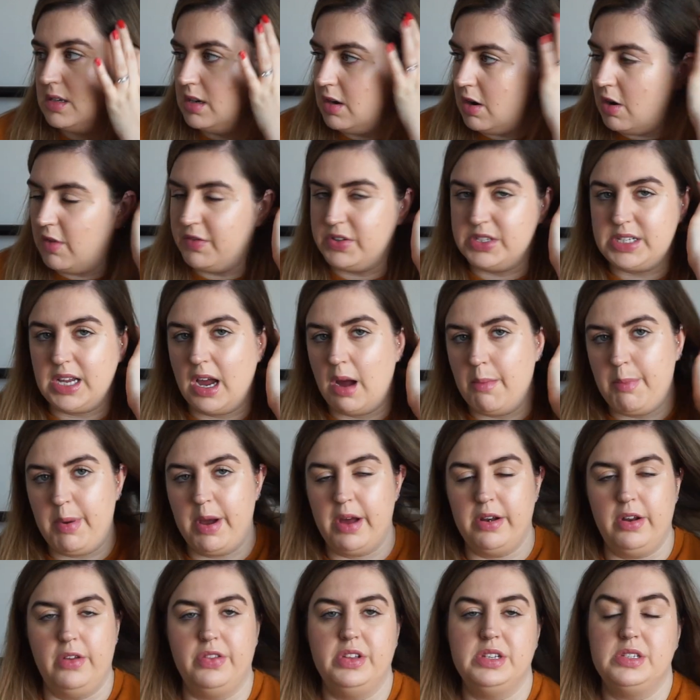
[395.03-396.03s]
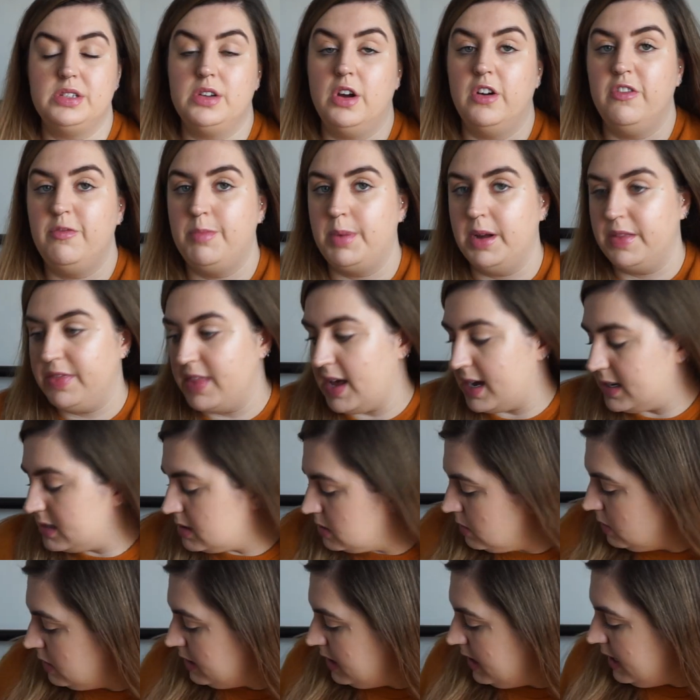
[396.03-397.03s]
Obviously I burn other stuff, but that's the
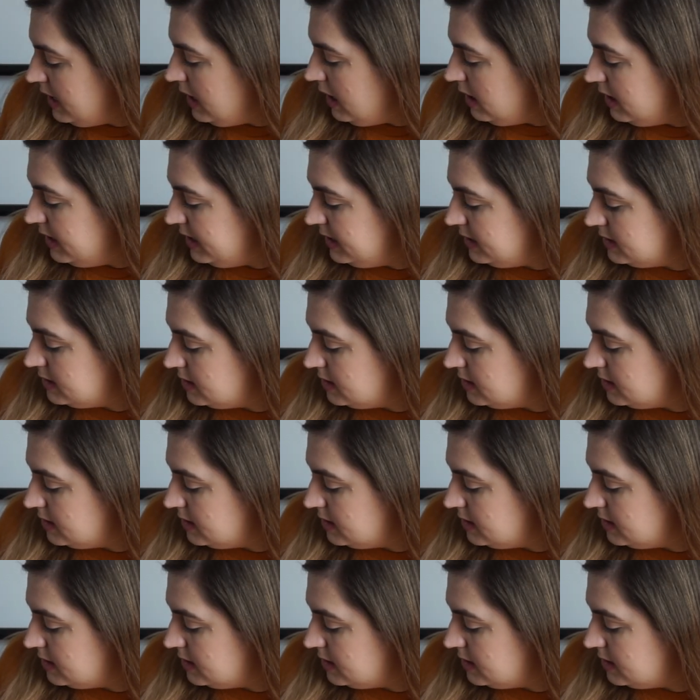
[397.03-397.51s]
one he likes.